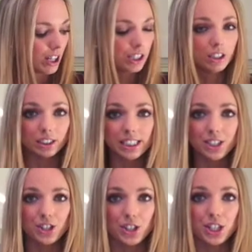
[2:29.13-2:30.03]
You'll
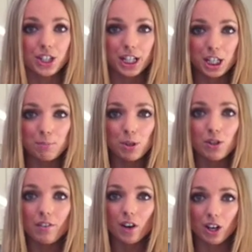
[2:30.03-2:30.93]
need just a teaspoon
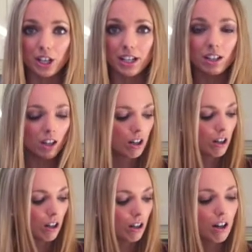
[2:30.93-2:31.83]
of honey,
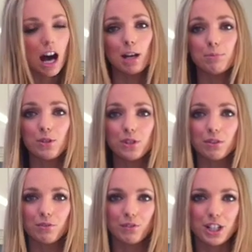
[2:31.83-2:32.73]
or I'm
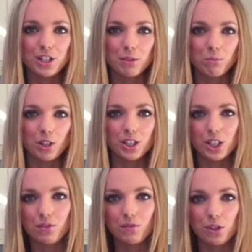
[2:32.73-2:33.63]
using Freedom, which
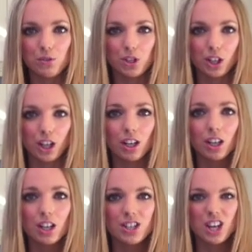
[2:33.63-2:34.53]
is fruit sugar.
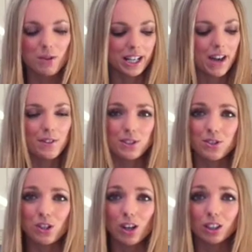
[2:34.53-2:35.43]
So again, this
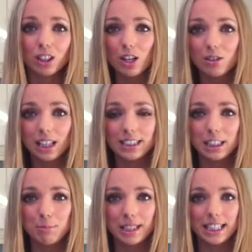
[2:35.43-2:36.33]
has got a low
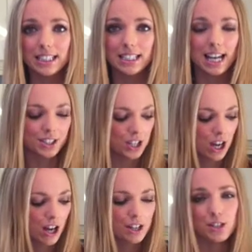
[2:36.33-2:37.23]
glycemic index
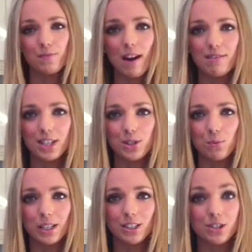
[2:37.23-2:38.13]
and it's very
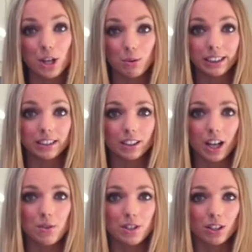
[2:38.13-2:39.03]
sweet, so a little
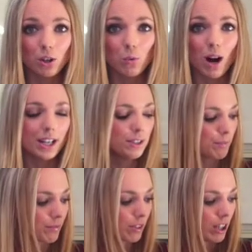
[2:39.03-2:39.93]
goes a long way.
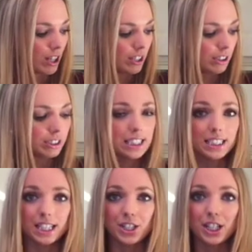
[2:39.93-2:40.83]
You'll
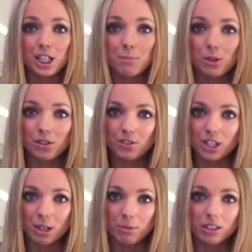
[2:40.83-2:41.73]
need a teaspoon of
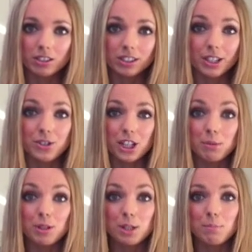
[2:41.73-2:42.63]
cinnamon. So
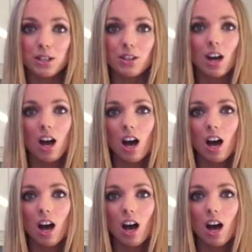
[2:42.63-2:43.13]
cinnamon's been